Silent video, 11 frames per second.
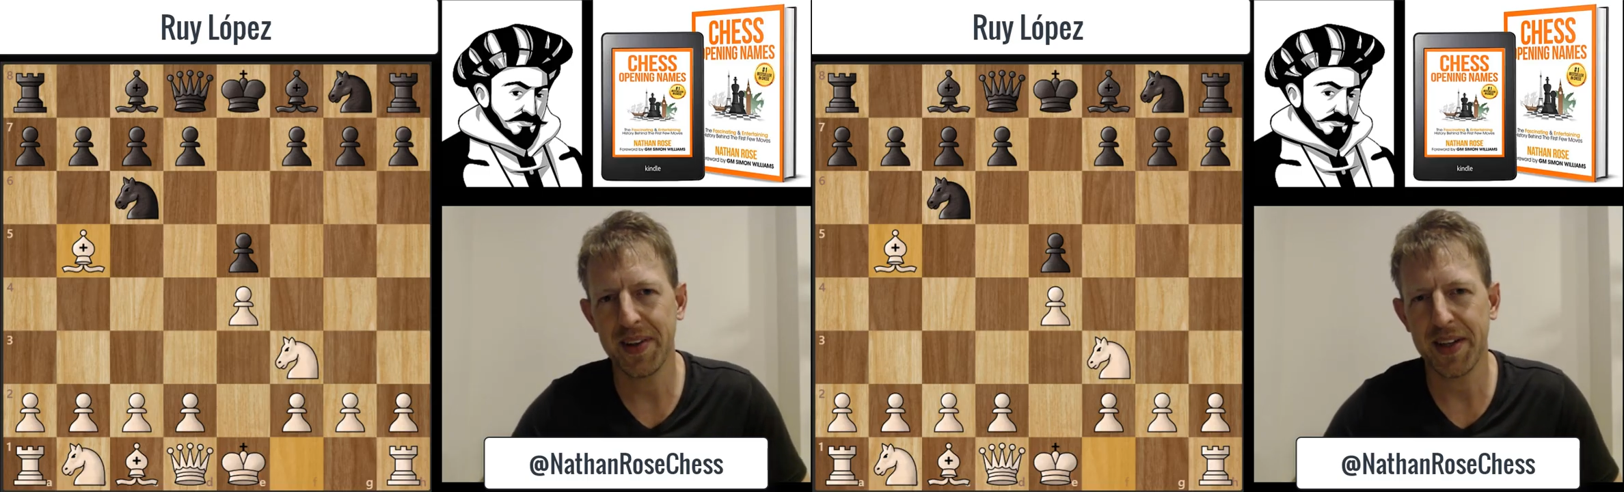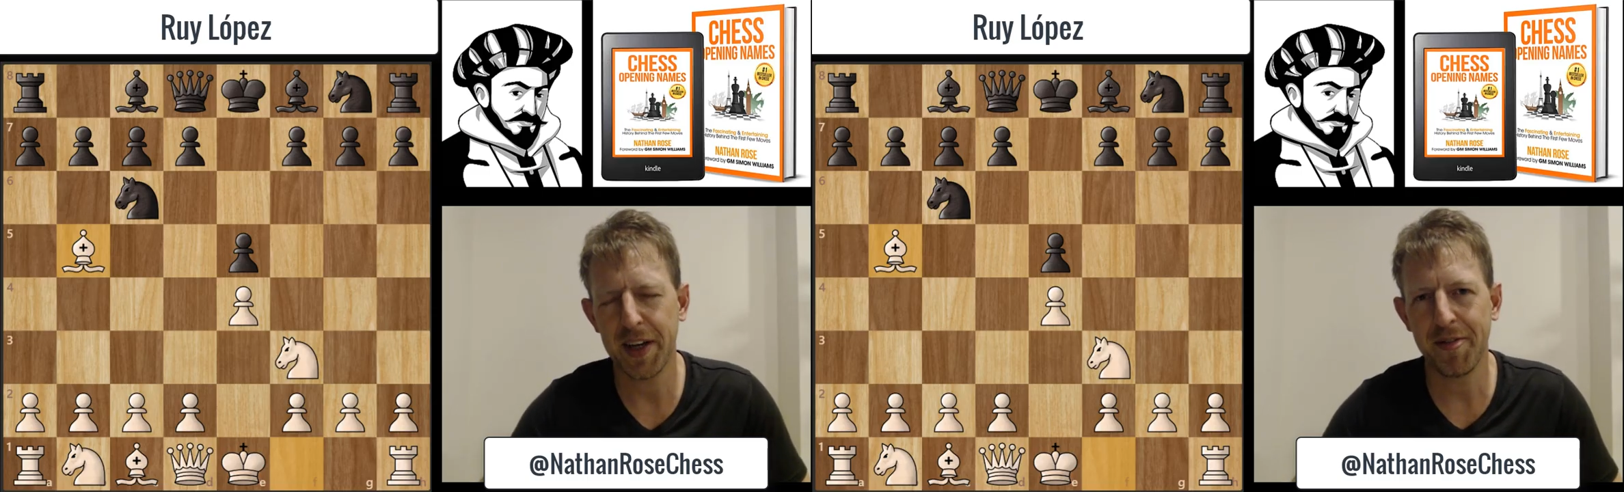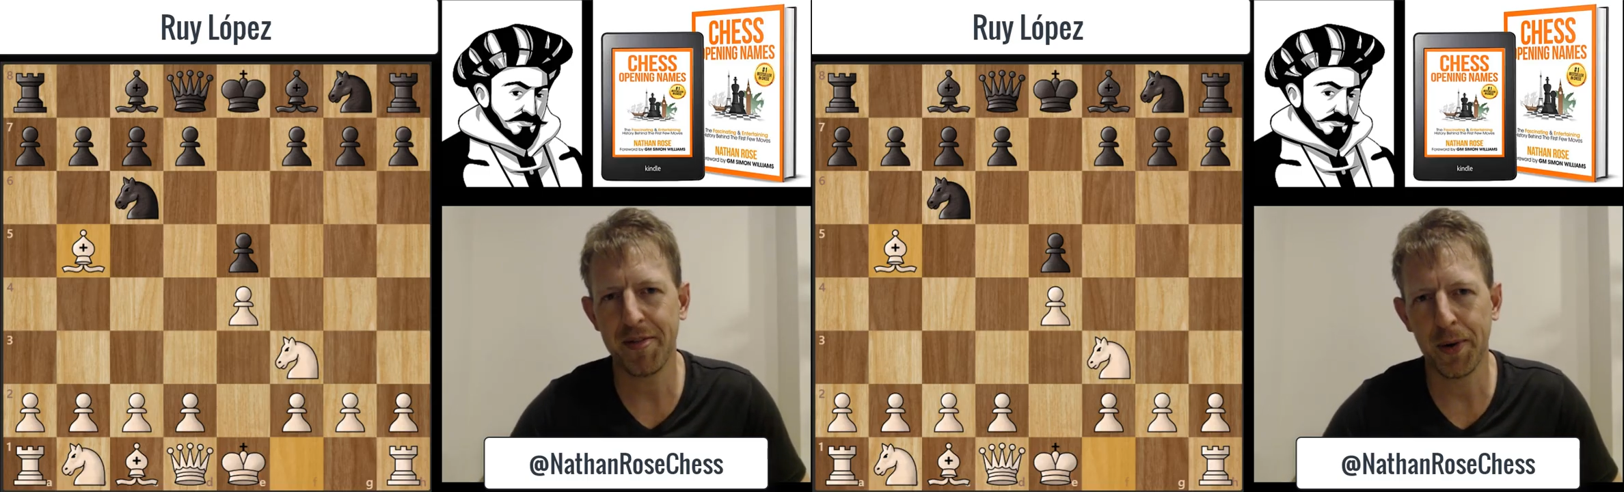
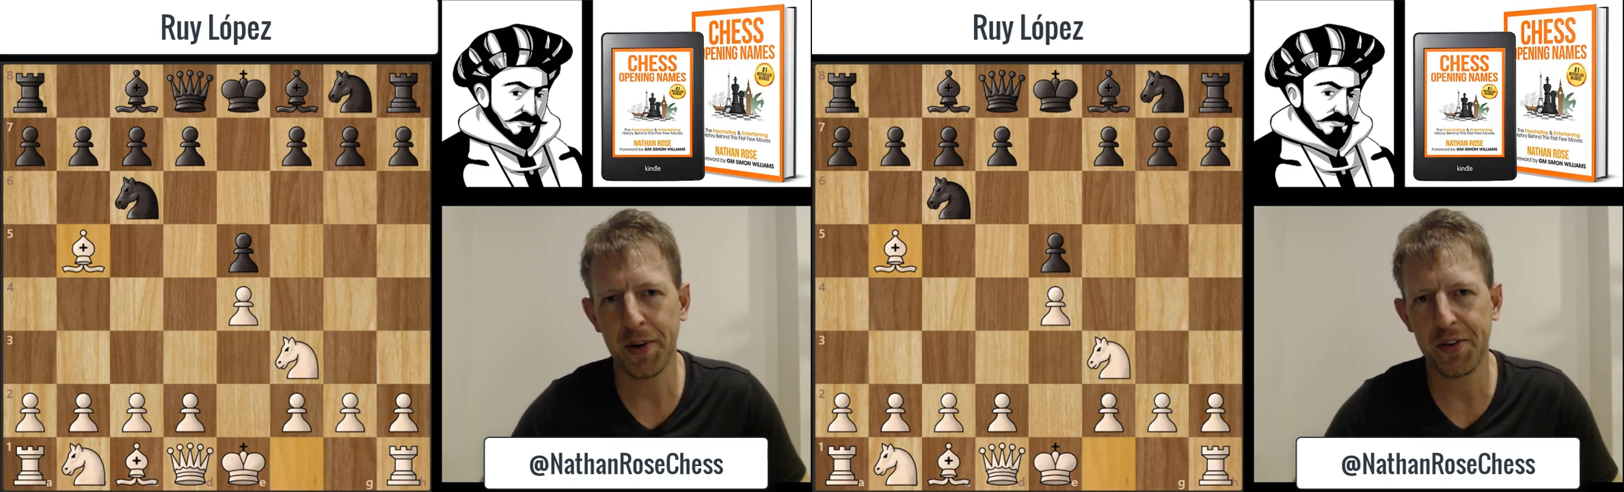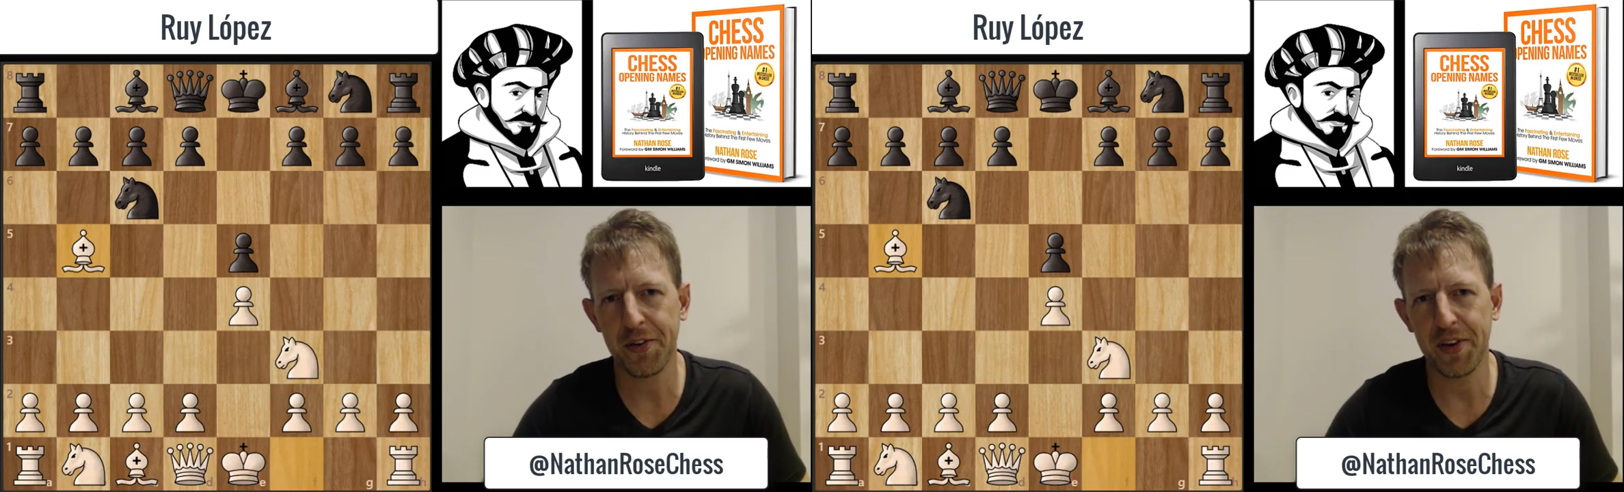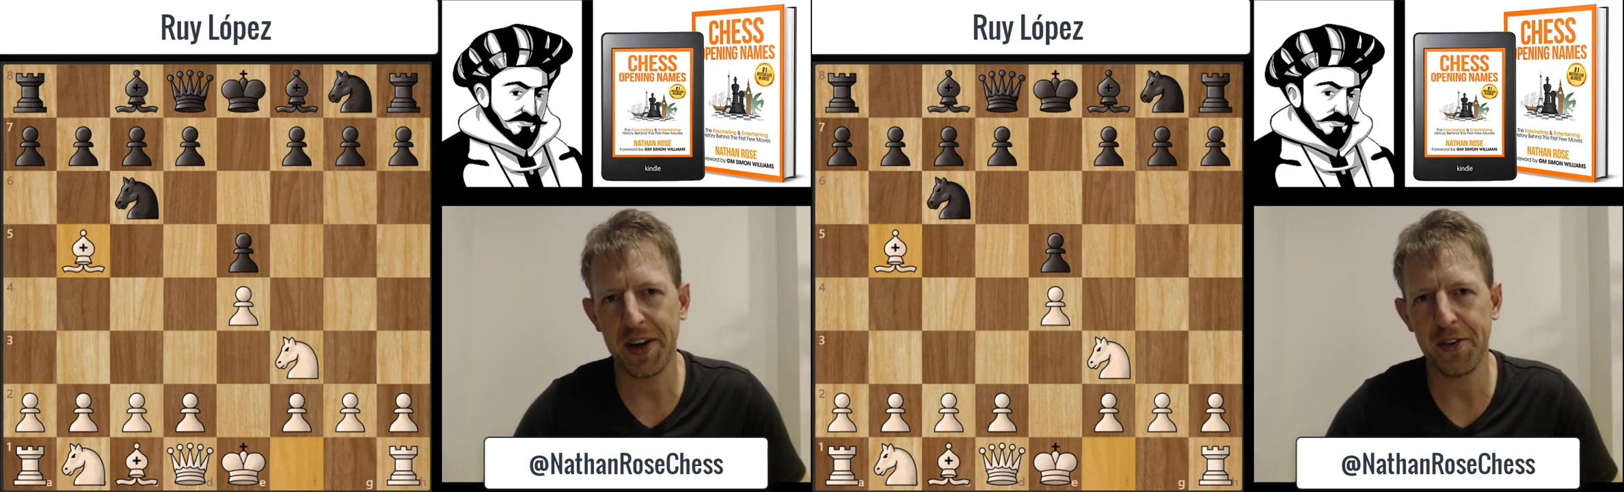in
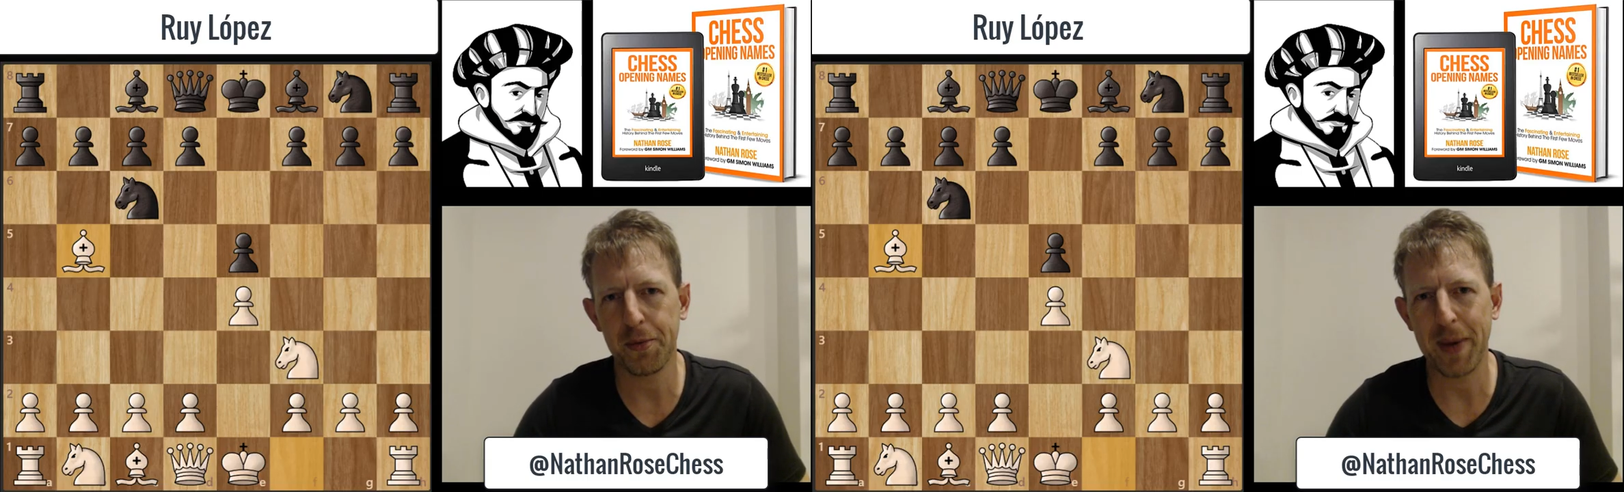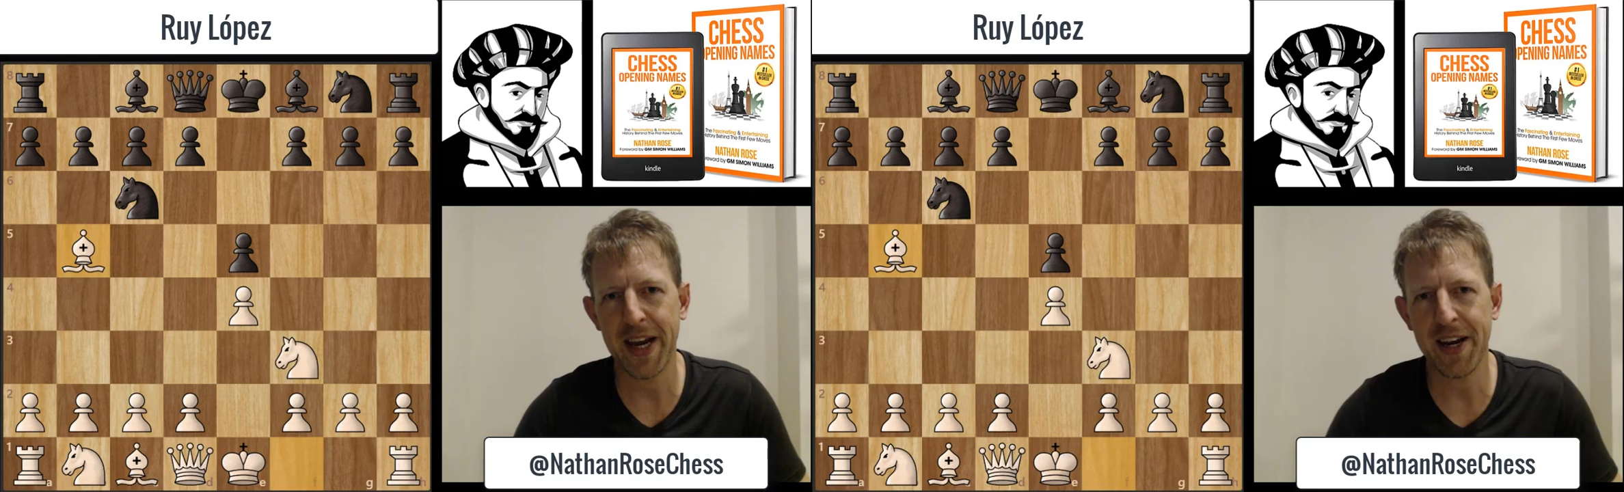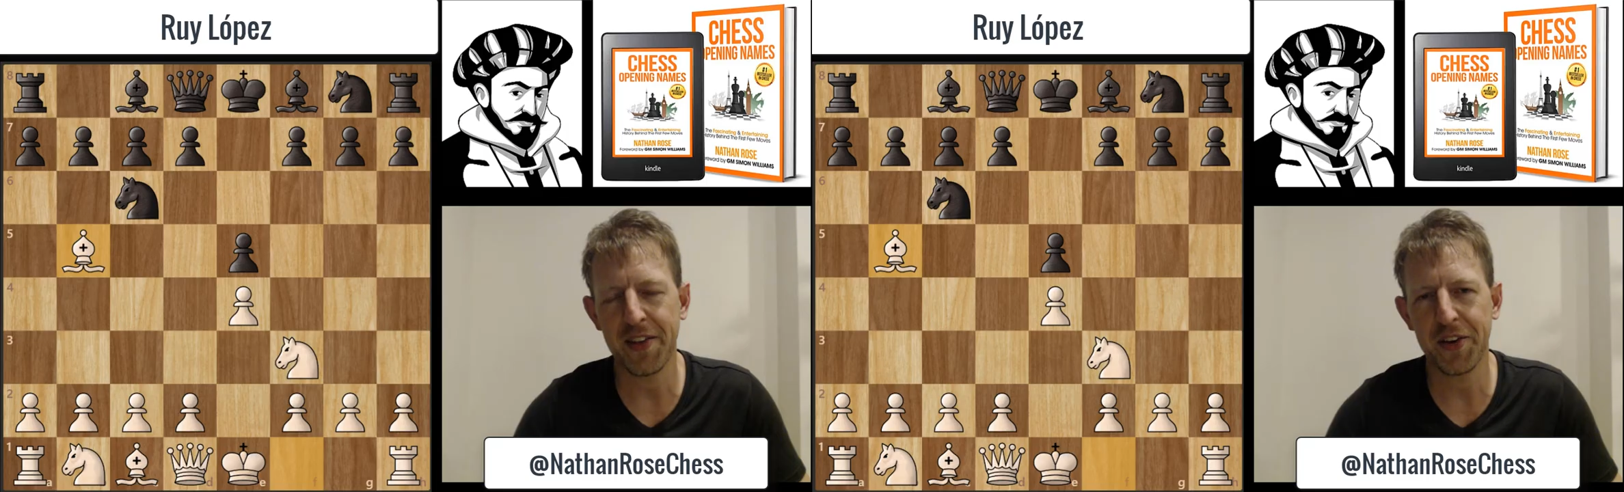force in
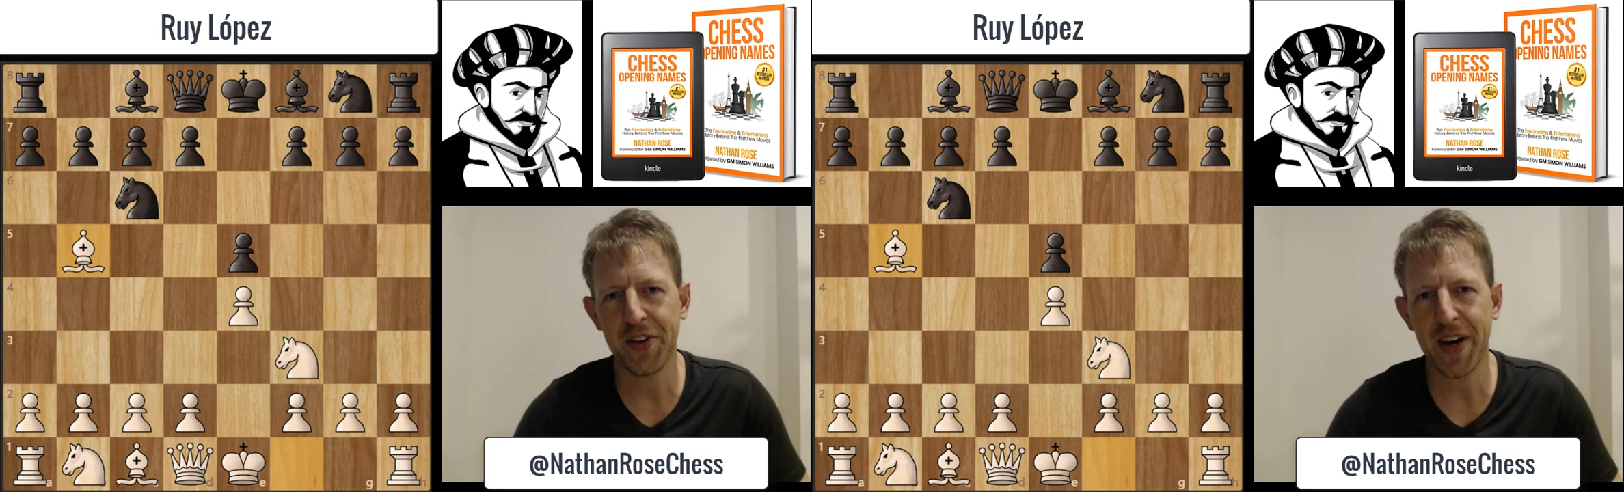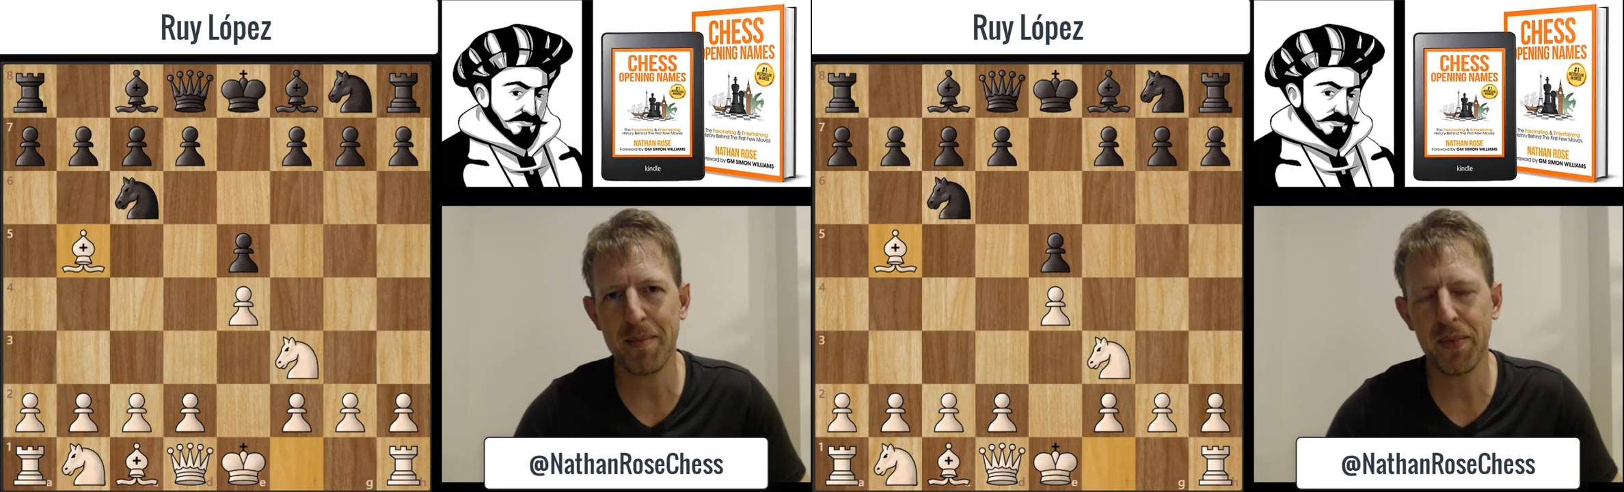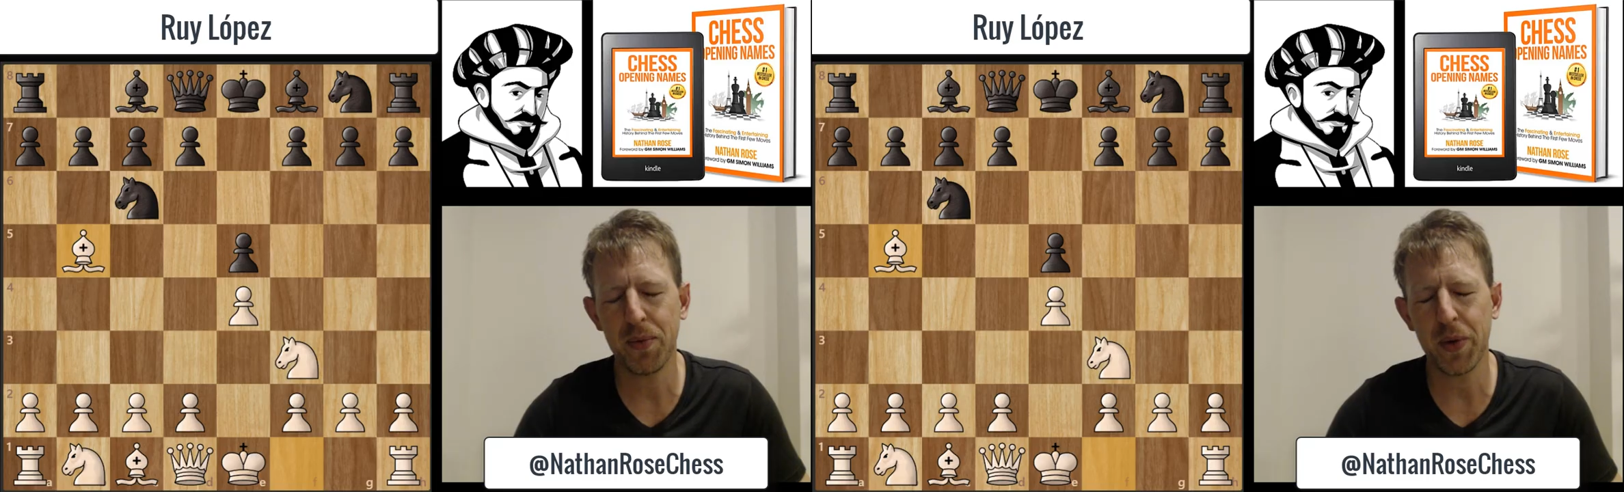Spain at the
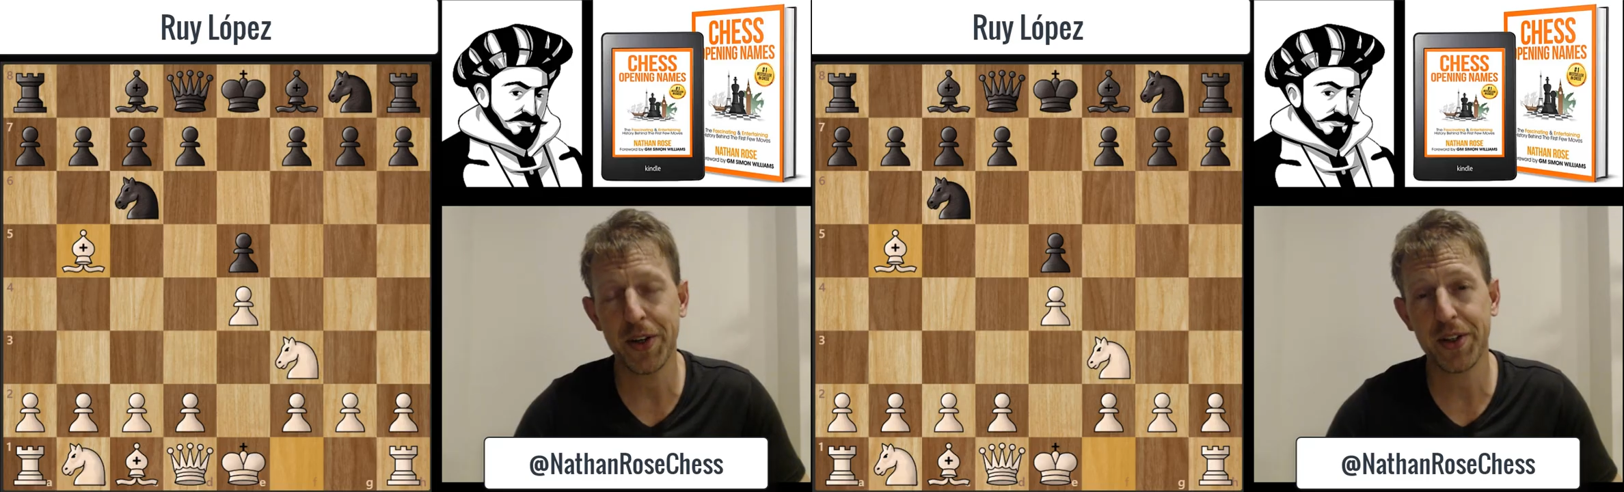time,